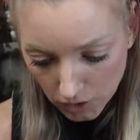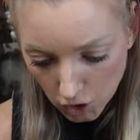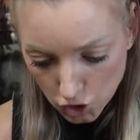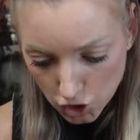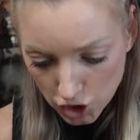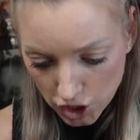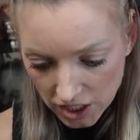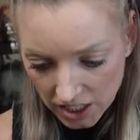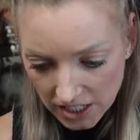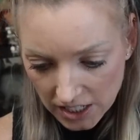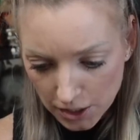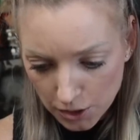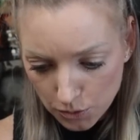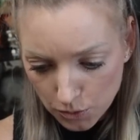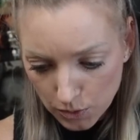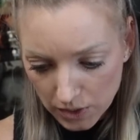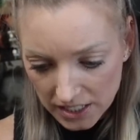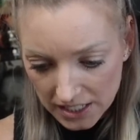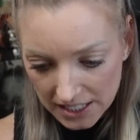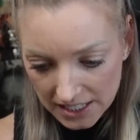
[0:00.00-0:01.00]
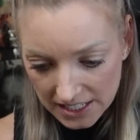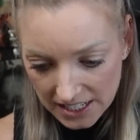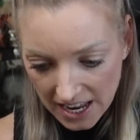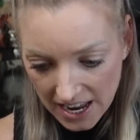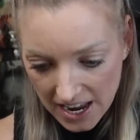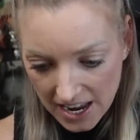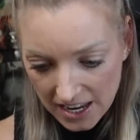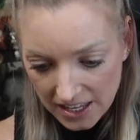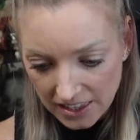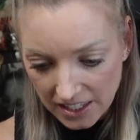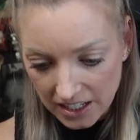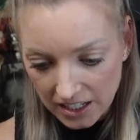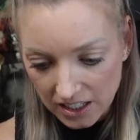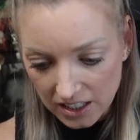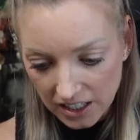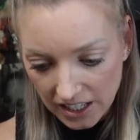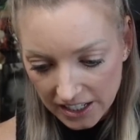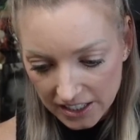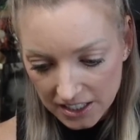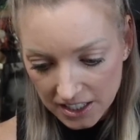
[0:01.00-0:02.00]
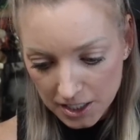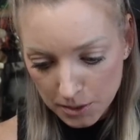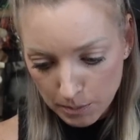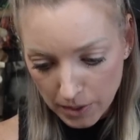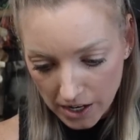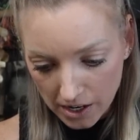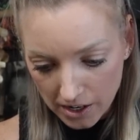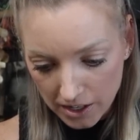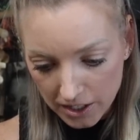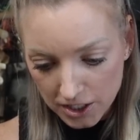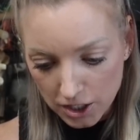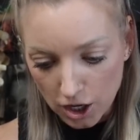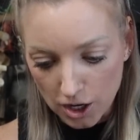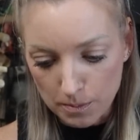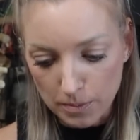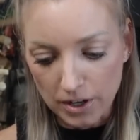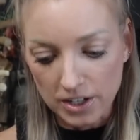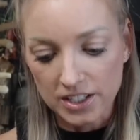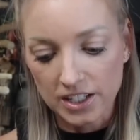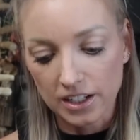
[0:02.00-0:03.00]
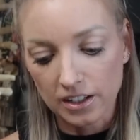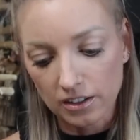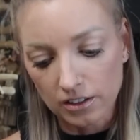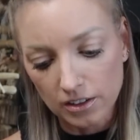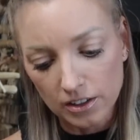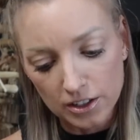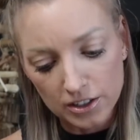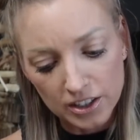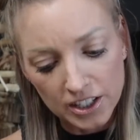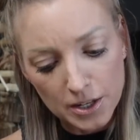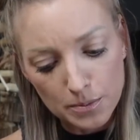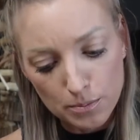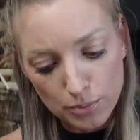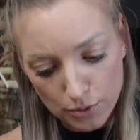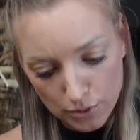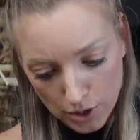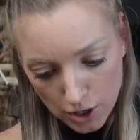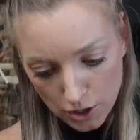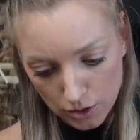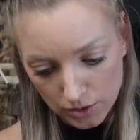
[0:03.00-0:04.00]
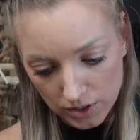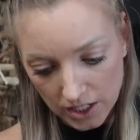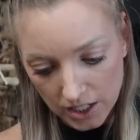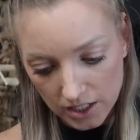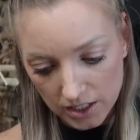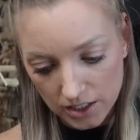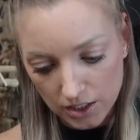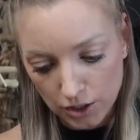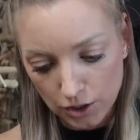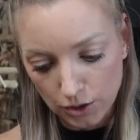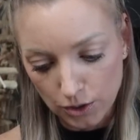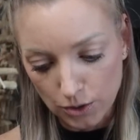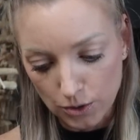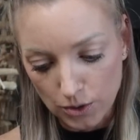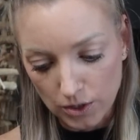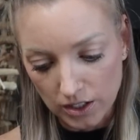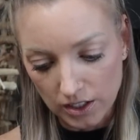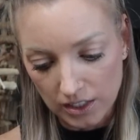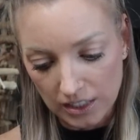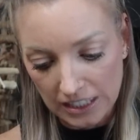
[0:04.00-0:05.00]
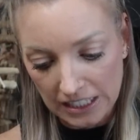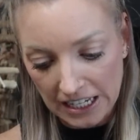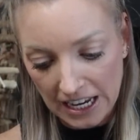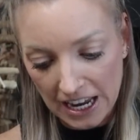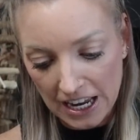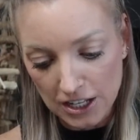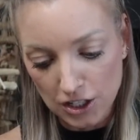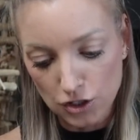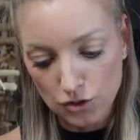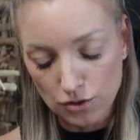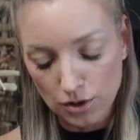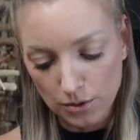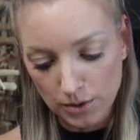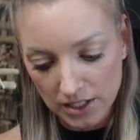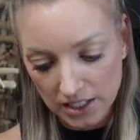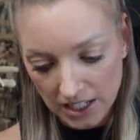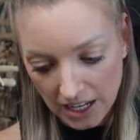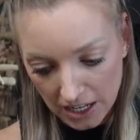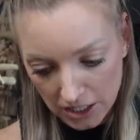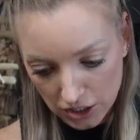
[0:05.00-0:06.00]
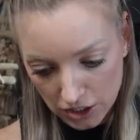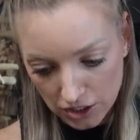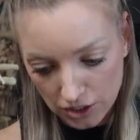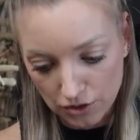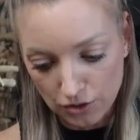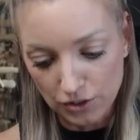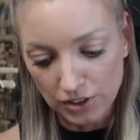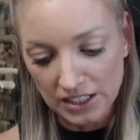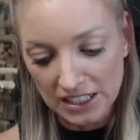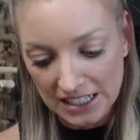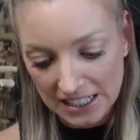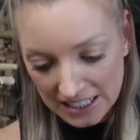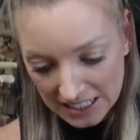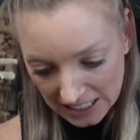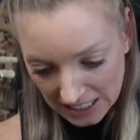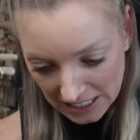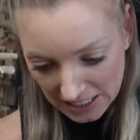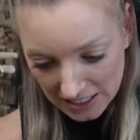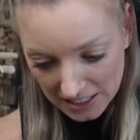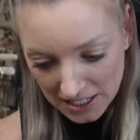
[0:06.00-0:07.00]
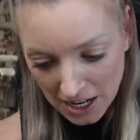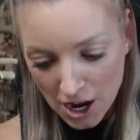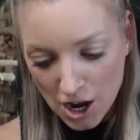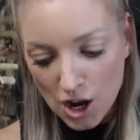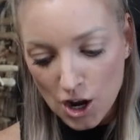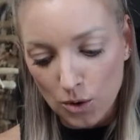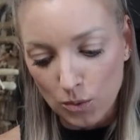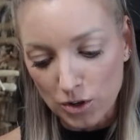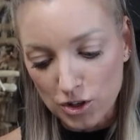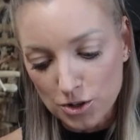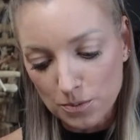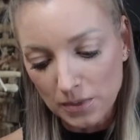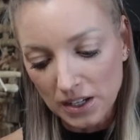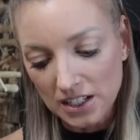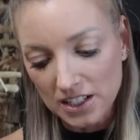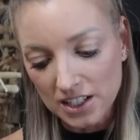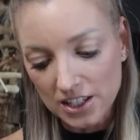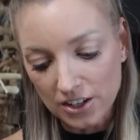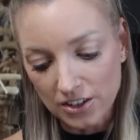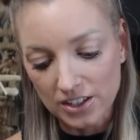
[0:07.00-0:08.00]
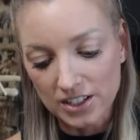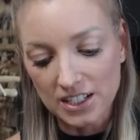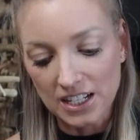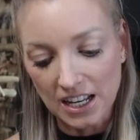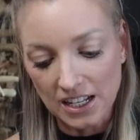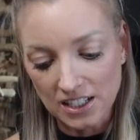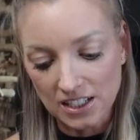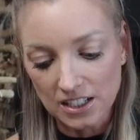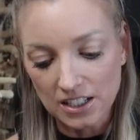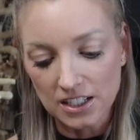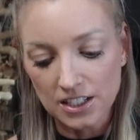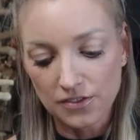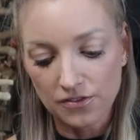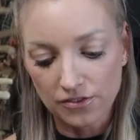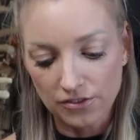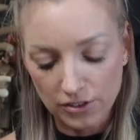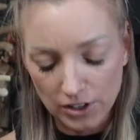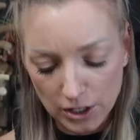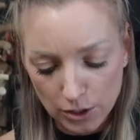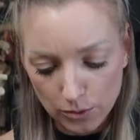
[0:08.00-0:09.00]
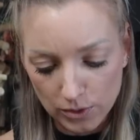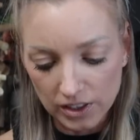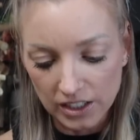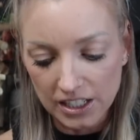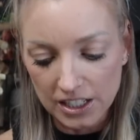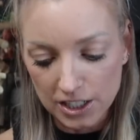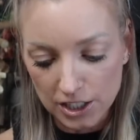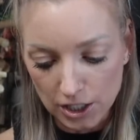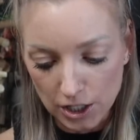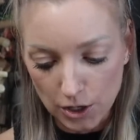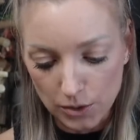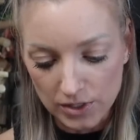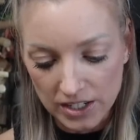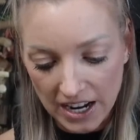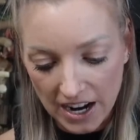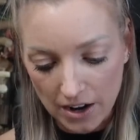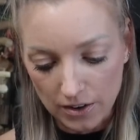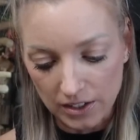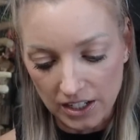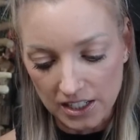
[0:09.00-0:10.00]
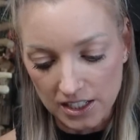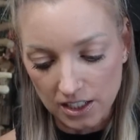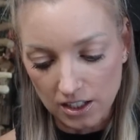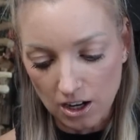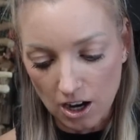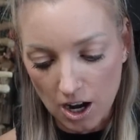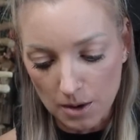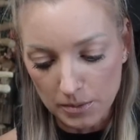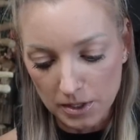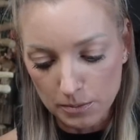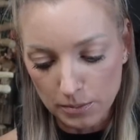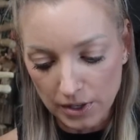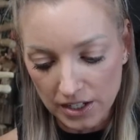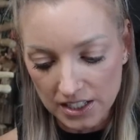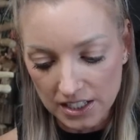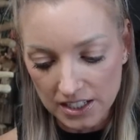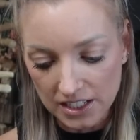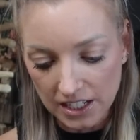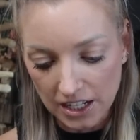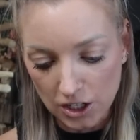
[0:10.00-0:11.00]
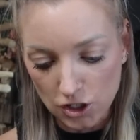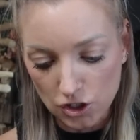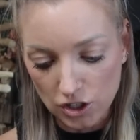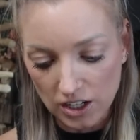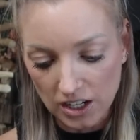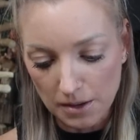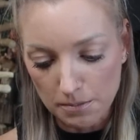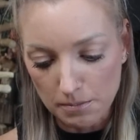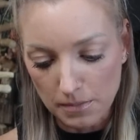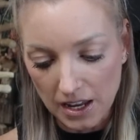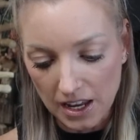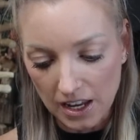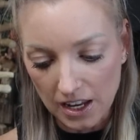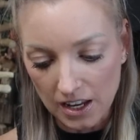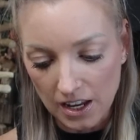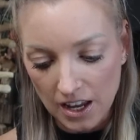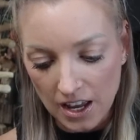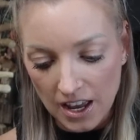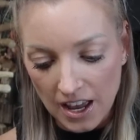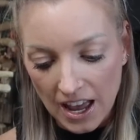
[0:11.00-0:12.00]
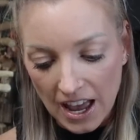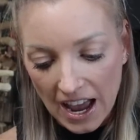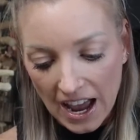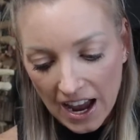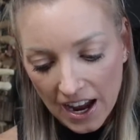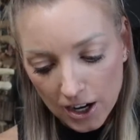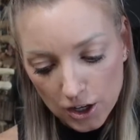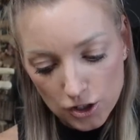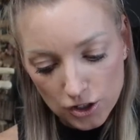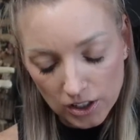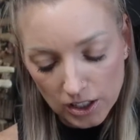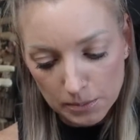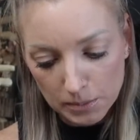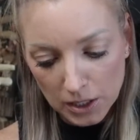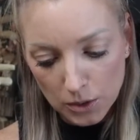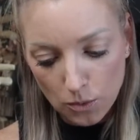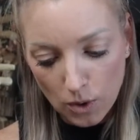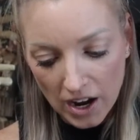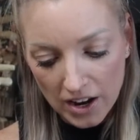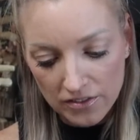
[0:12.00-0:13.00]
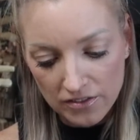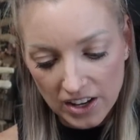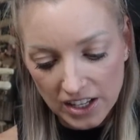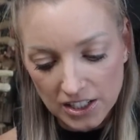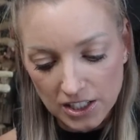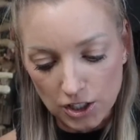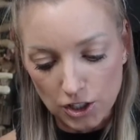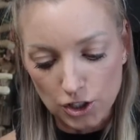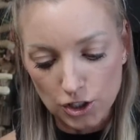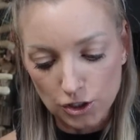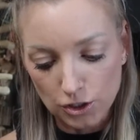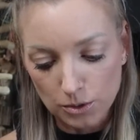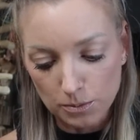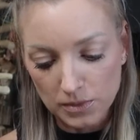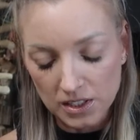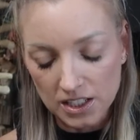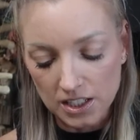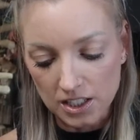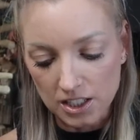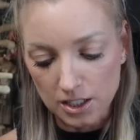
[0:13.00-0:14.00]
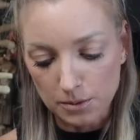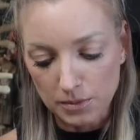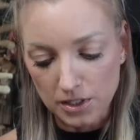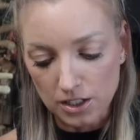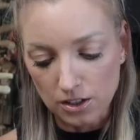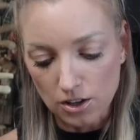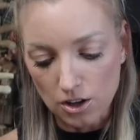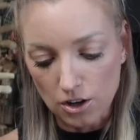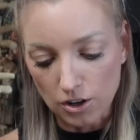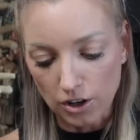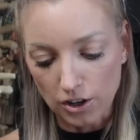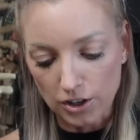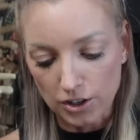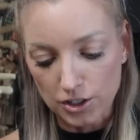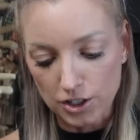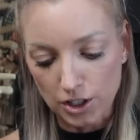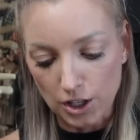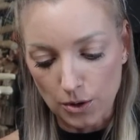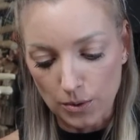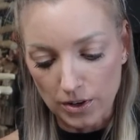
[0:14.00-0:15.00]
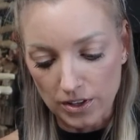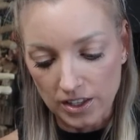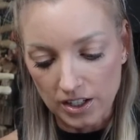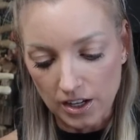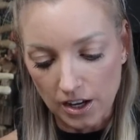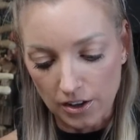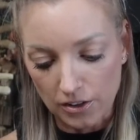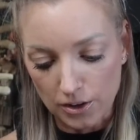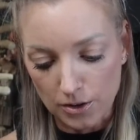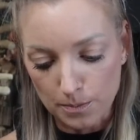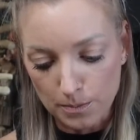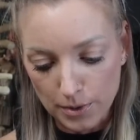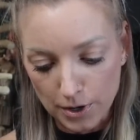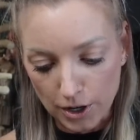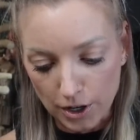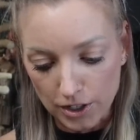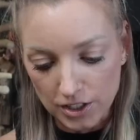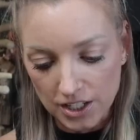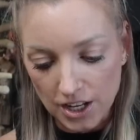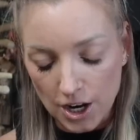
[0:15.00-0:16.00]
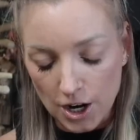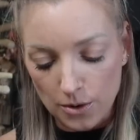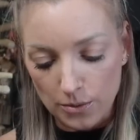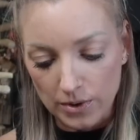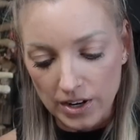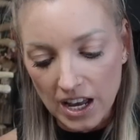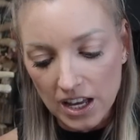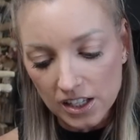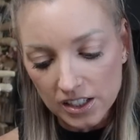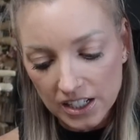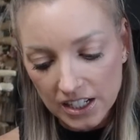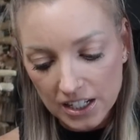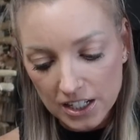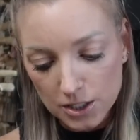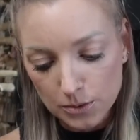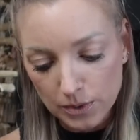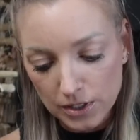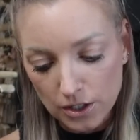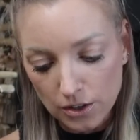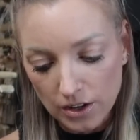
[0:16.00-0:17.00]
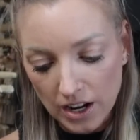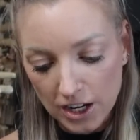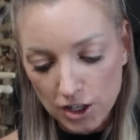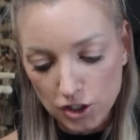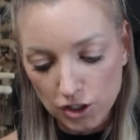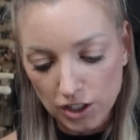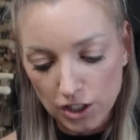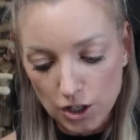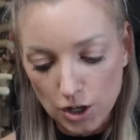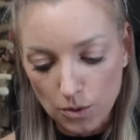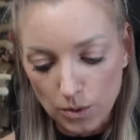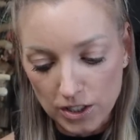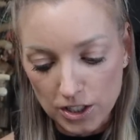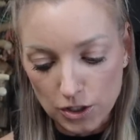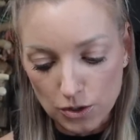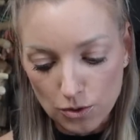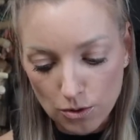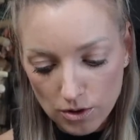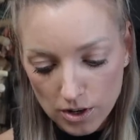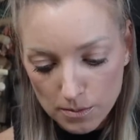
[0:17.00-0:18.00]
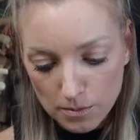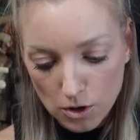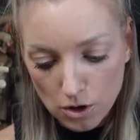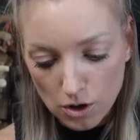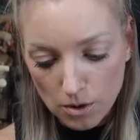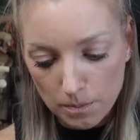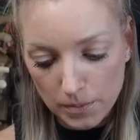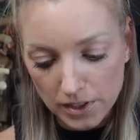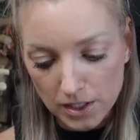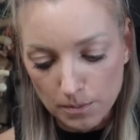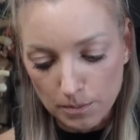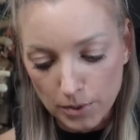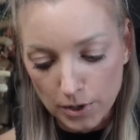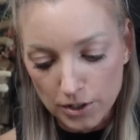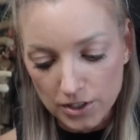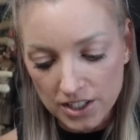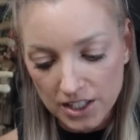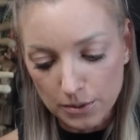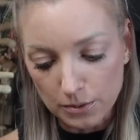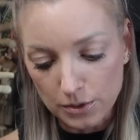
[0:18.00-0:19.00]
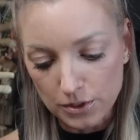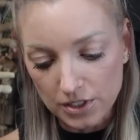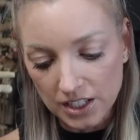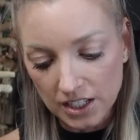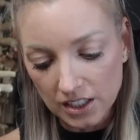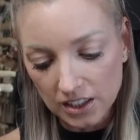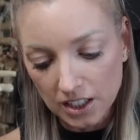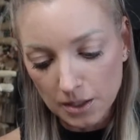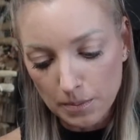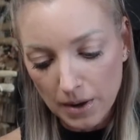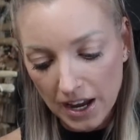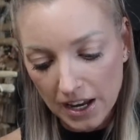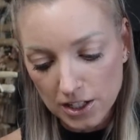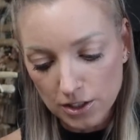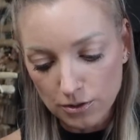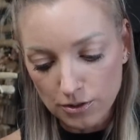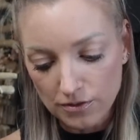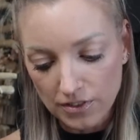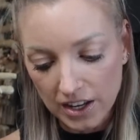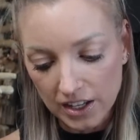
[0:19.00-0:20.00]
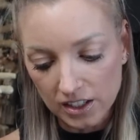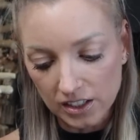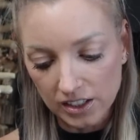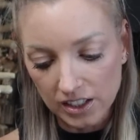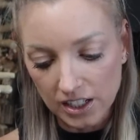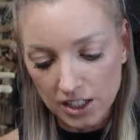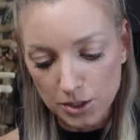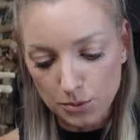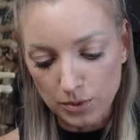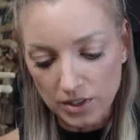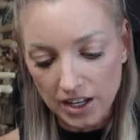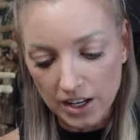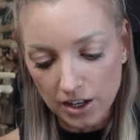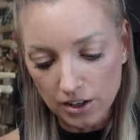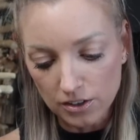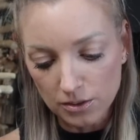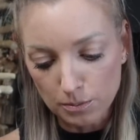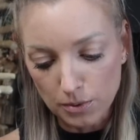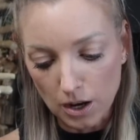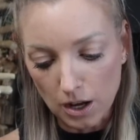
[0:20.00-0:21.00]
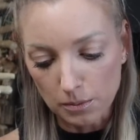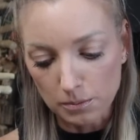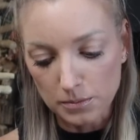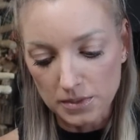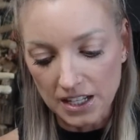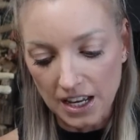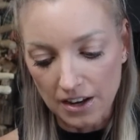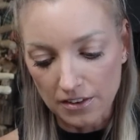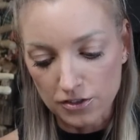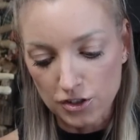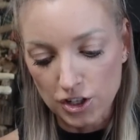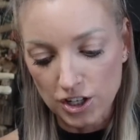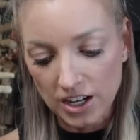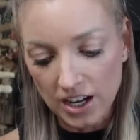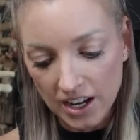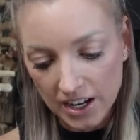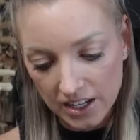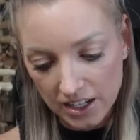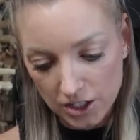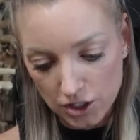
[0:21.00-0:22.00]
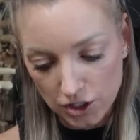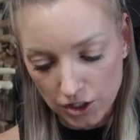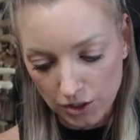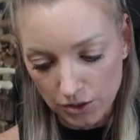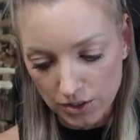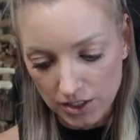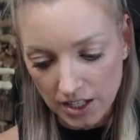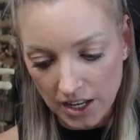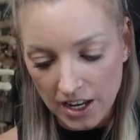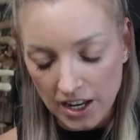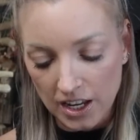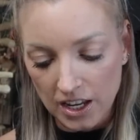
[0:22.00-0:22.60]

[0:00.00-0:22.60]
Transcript: She was saying that Eclectus parrots are particularly prone to gastrointestinal disease, which means their intestines frequently slow down. It's a common presentation and may actually be why vets assume the system is longer or slower than other birds. Reality is we don't actually know what's normal, but the birds that routinely pass through vet clinics with health problems have GI issues.